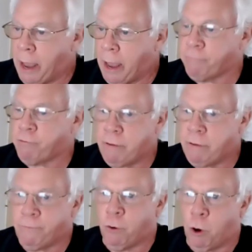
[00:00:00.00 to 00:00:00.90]
every
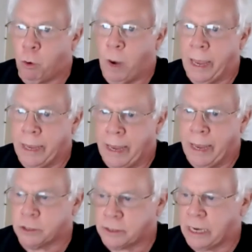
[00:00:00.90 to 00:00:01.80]
four-way
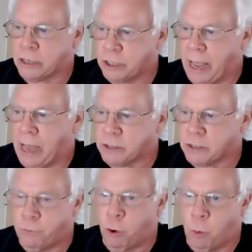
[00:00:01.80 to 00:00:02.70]
intersection has
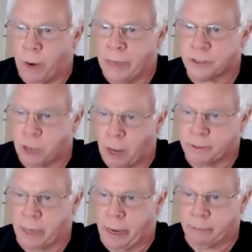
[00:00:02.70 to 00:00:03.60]
a four-way
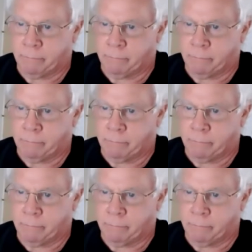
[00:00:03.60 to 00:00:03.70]
stop sign.